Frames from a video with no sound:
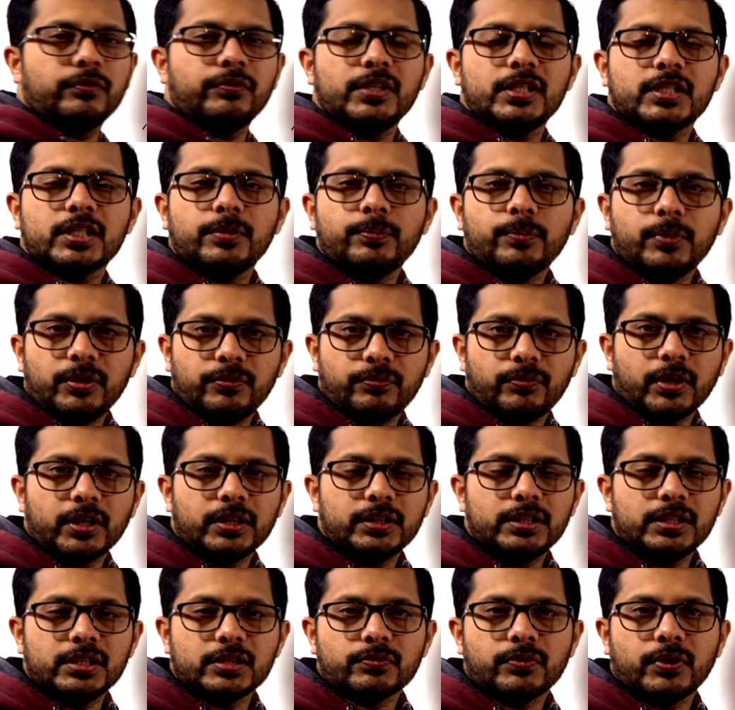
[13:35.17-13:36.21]
we simplify
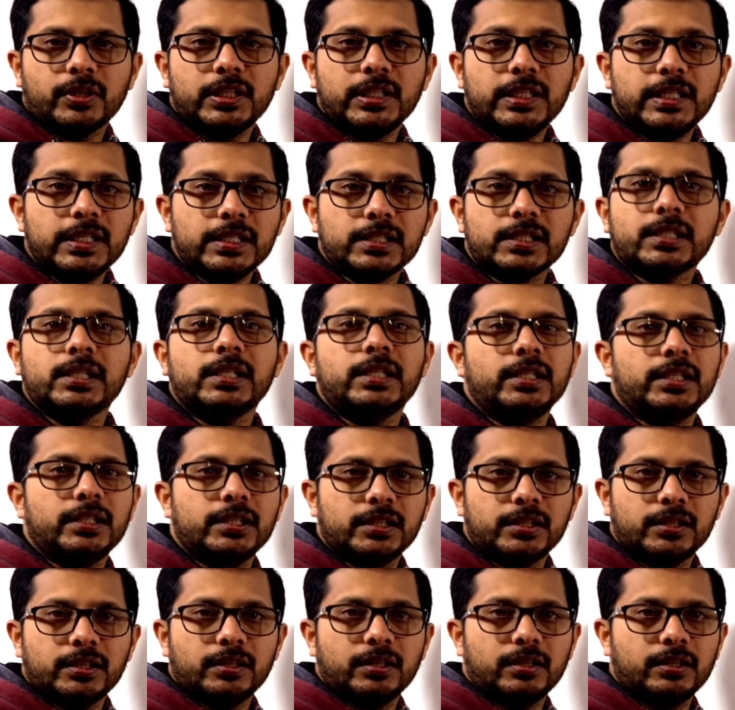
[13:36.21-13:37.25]
this one easily?
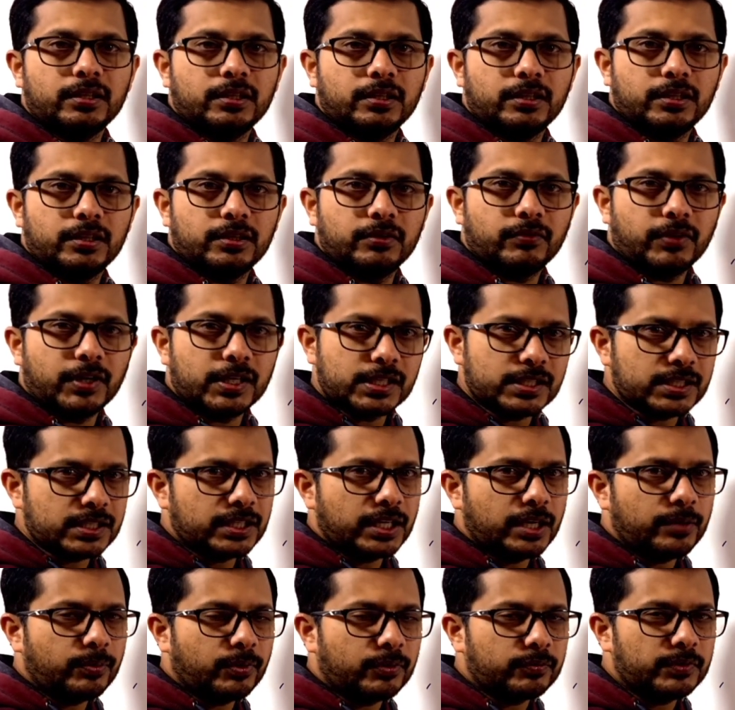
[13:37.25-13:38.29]
What is the
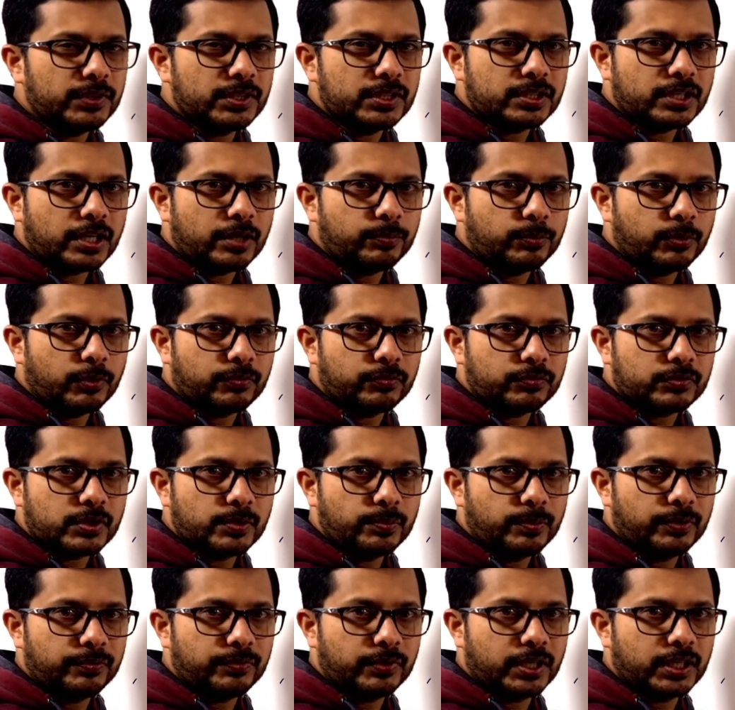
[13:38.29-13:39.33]
name of this type of
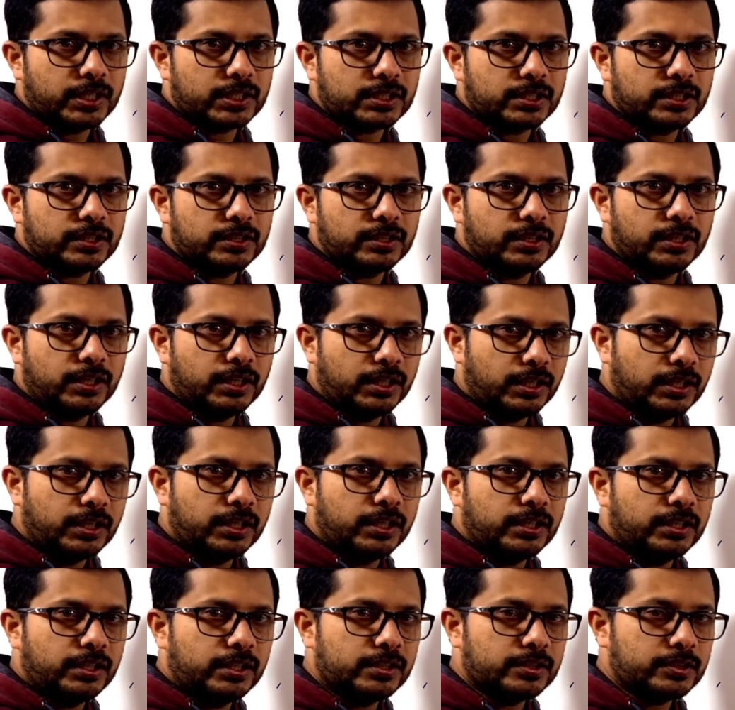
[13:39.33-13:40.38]
simplification?
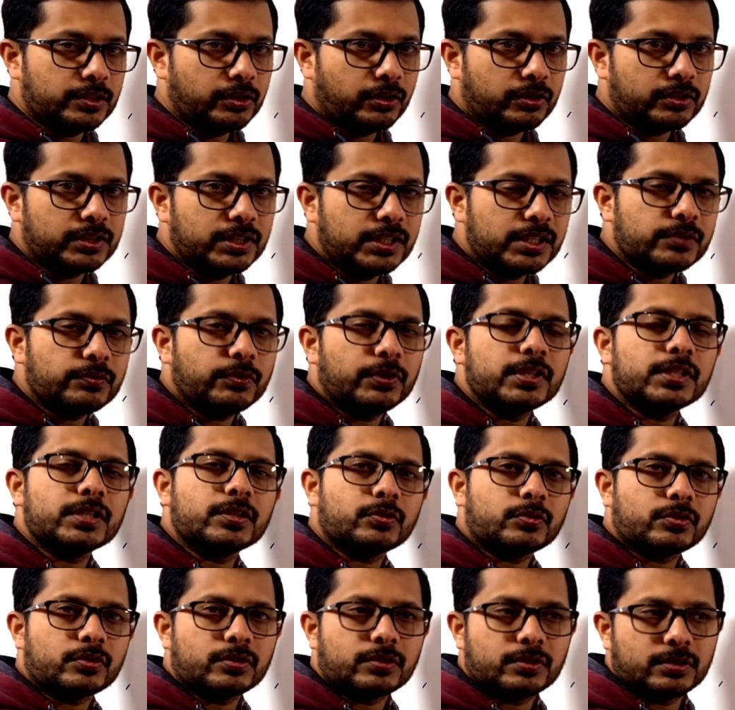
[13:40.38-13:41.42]
Is not this one
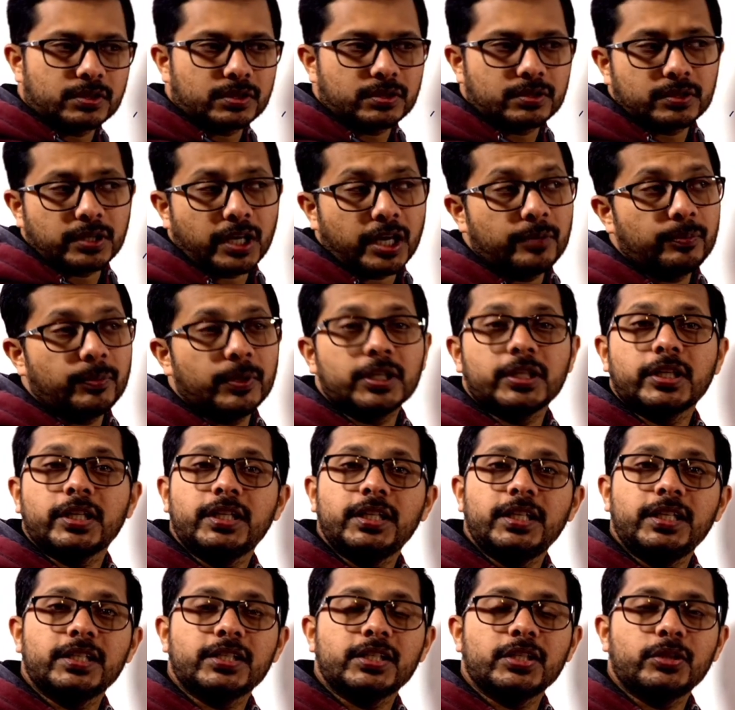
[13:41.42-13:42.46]

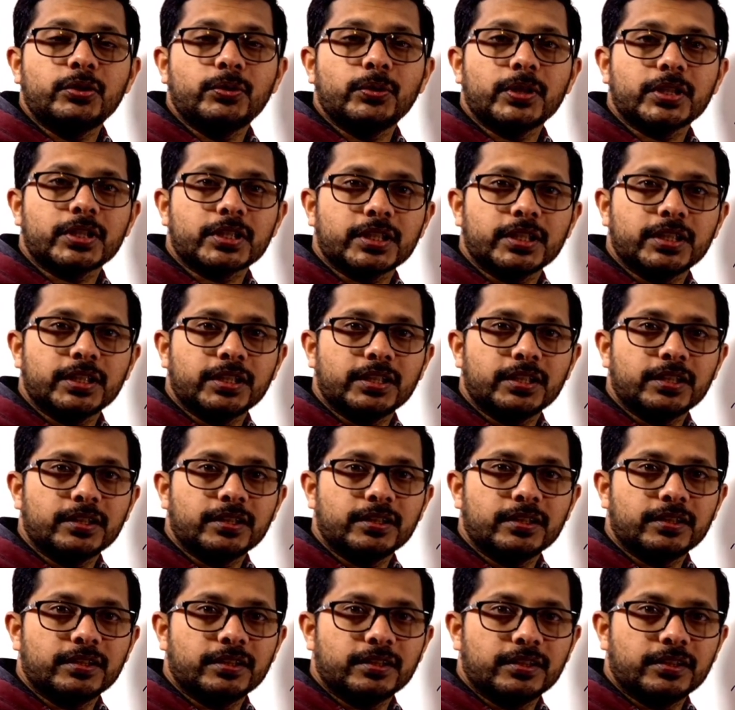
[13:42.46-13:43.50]
simultaneous equation?
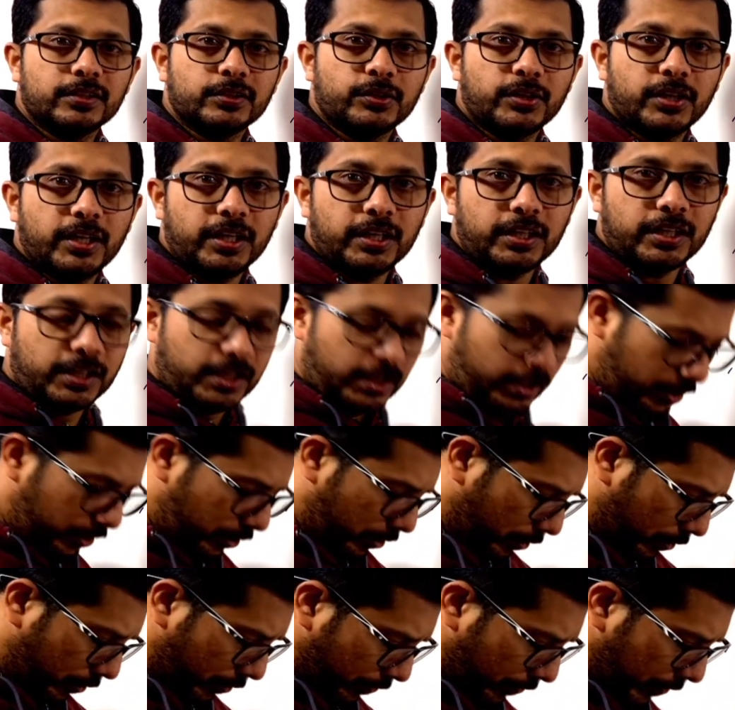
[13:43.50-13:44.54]
Okay,
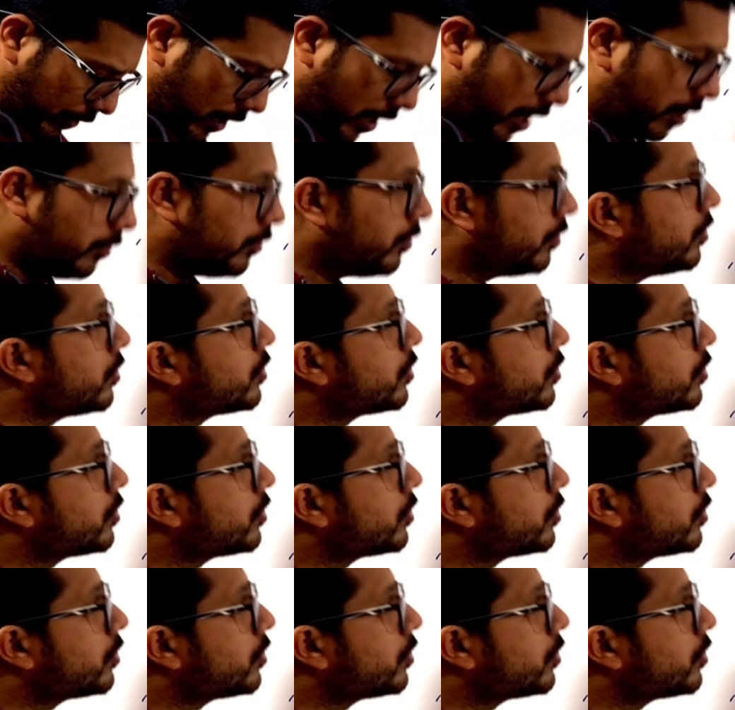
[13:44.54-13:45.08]
so we have to